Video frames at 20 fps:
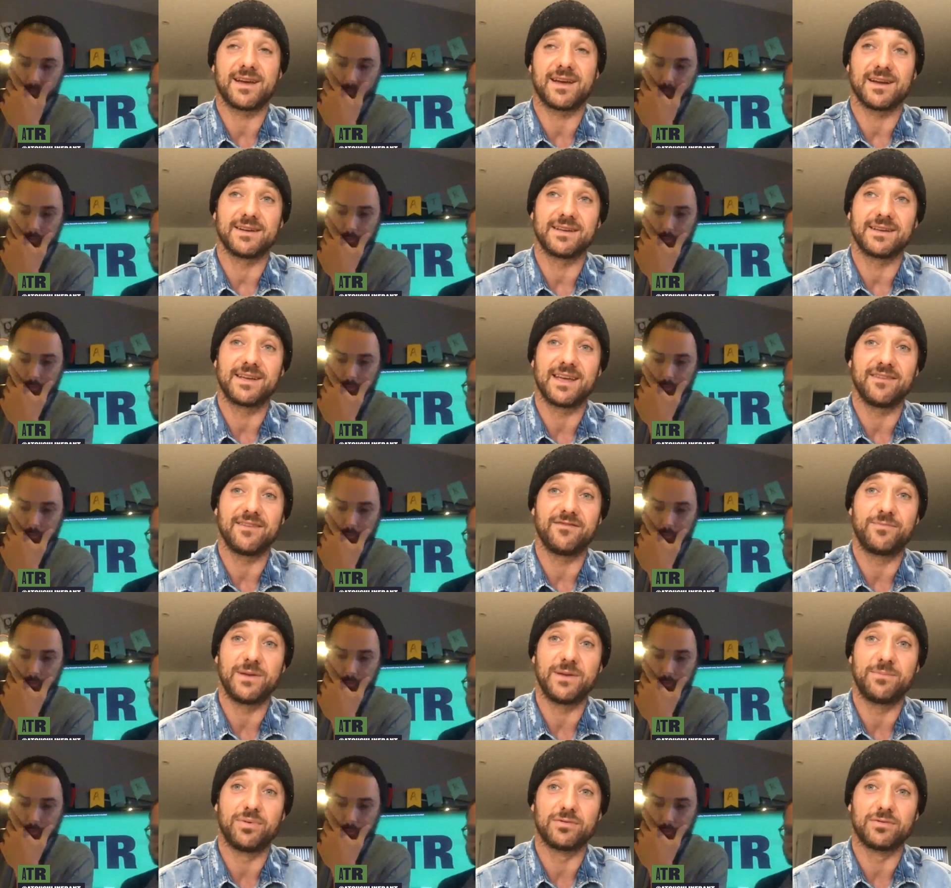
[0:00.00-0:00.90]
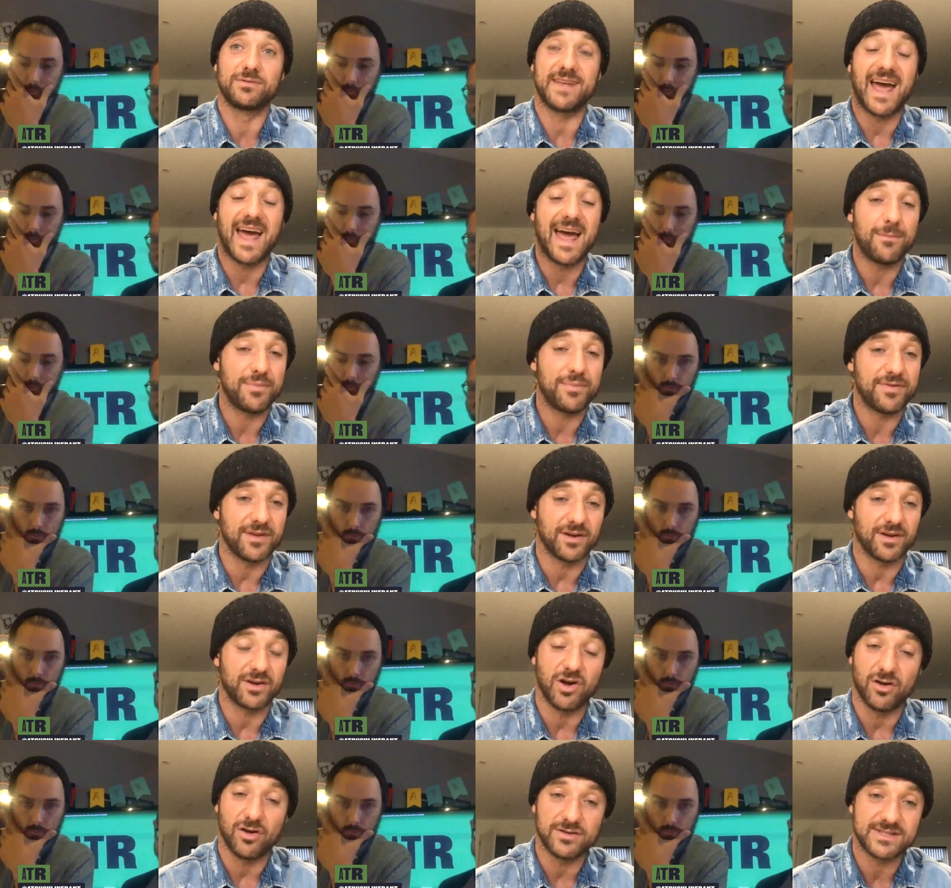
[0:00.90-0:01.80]
Speaker 1: can give people depth and
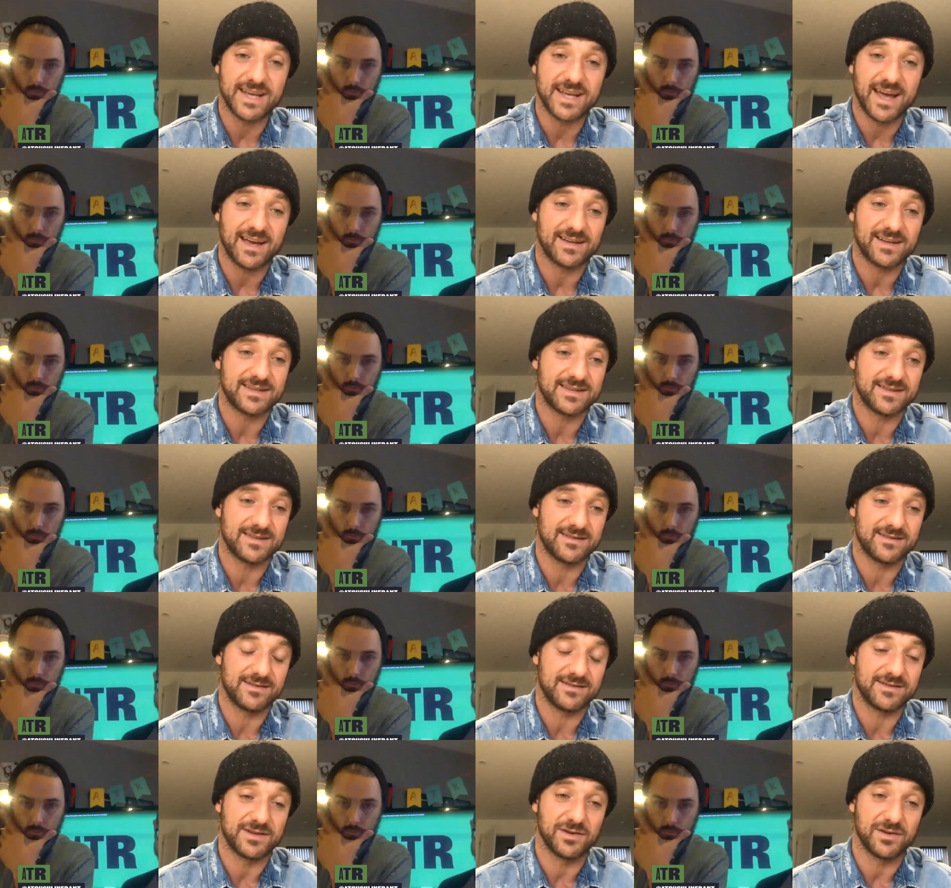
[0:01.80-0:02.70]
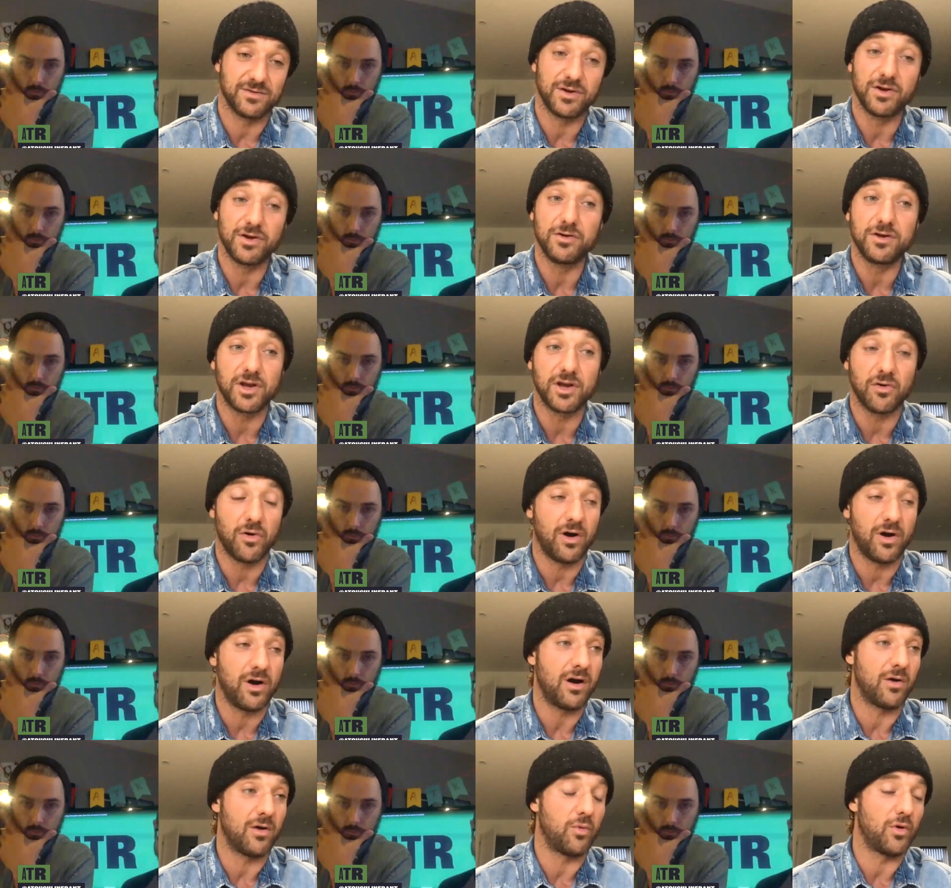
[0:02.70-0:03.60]
context to who you are,
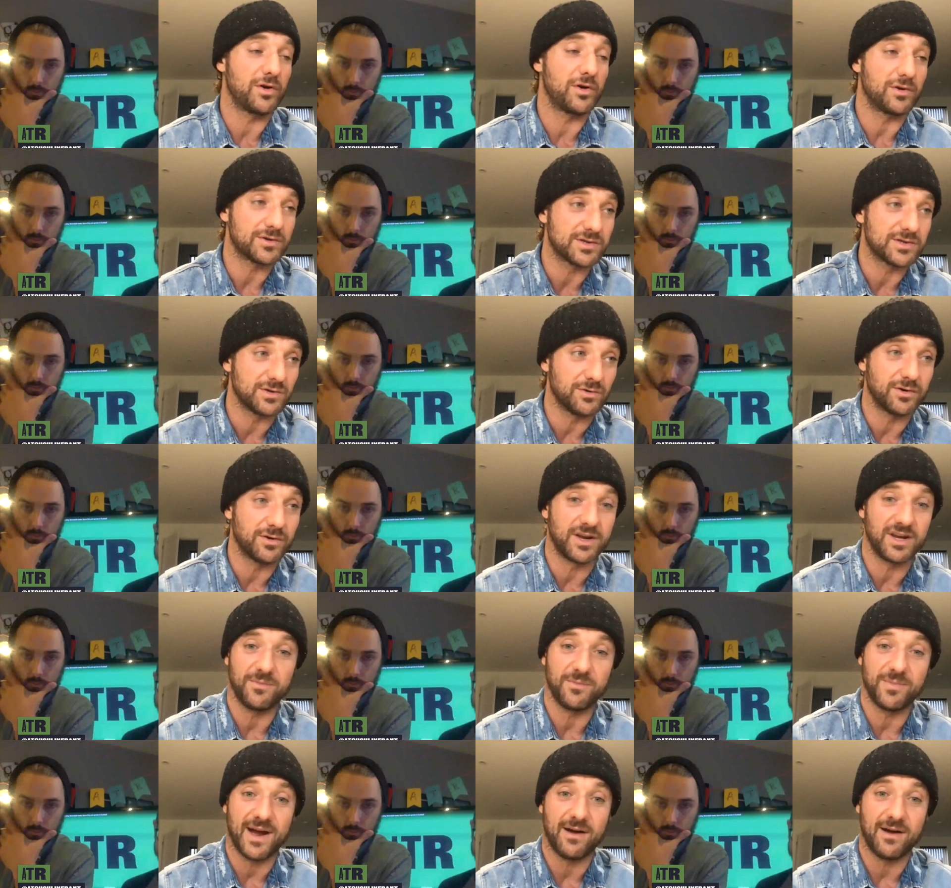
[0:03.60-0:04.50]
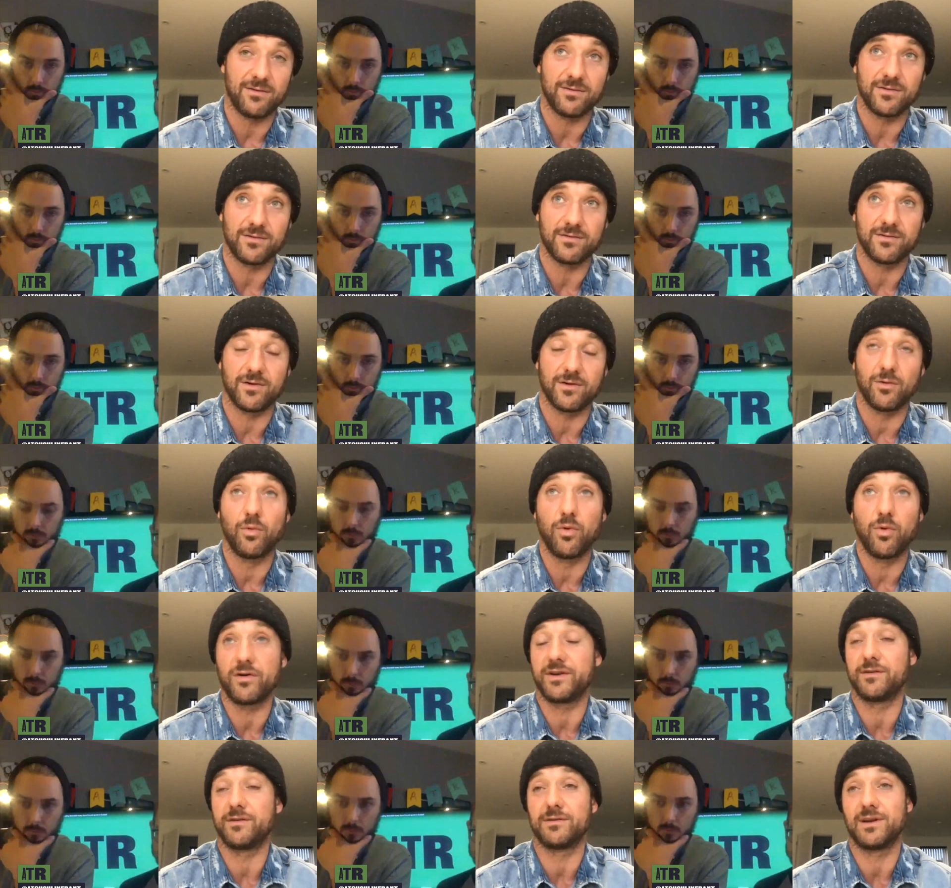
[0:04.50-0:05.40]
or what you're talking about, or what
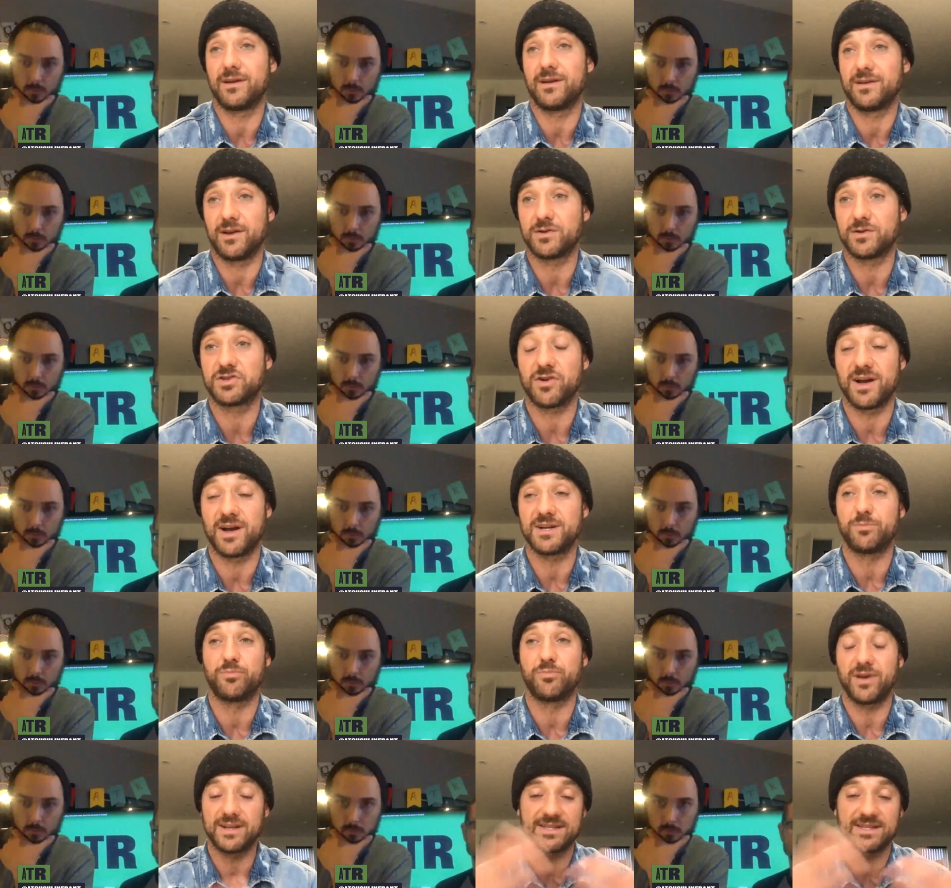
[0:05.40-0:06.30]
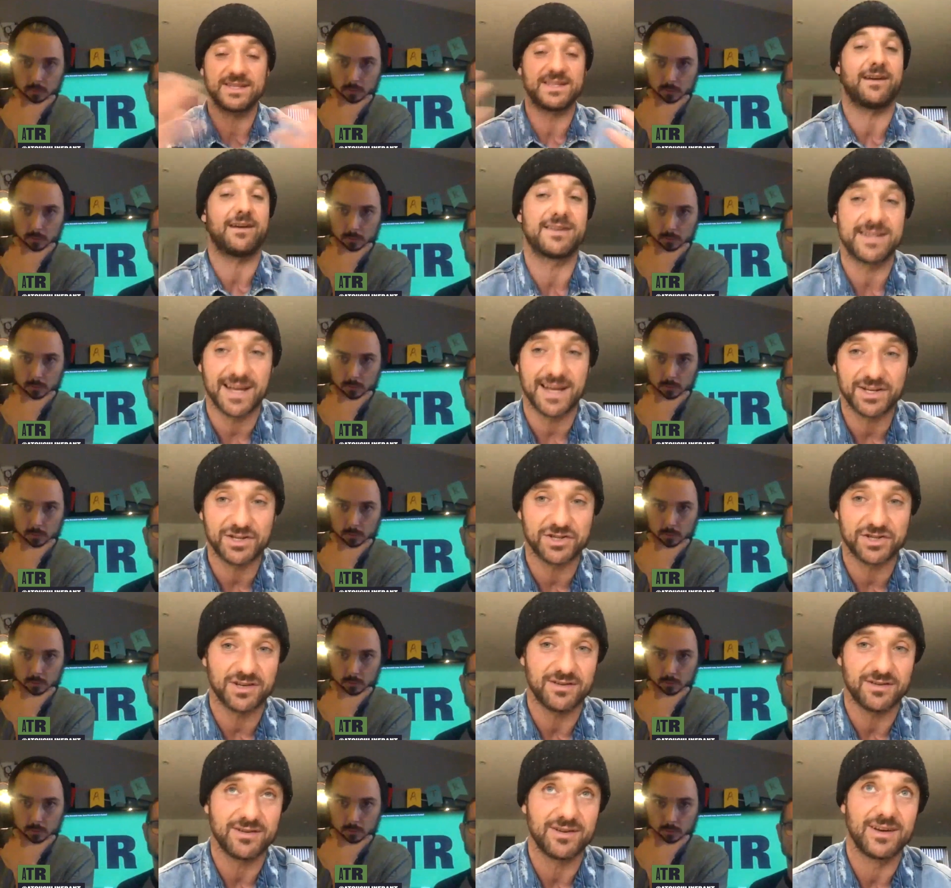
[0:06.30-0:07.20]
you you're trying to bring to their attention.
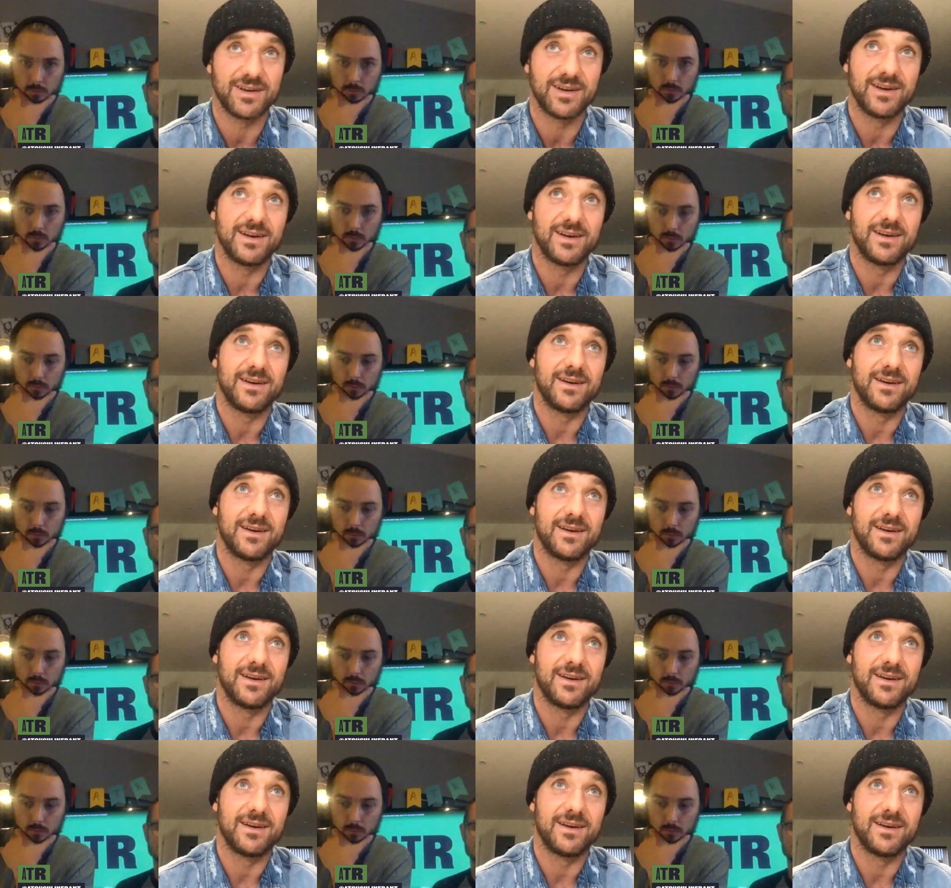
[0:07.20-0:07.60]
Mm.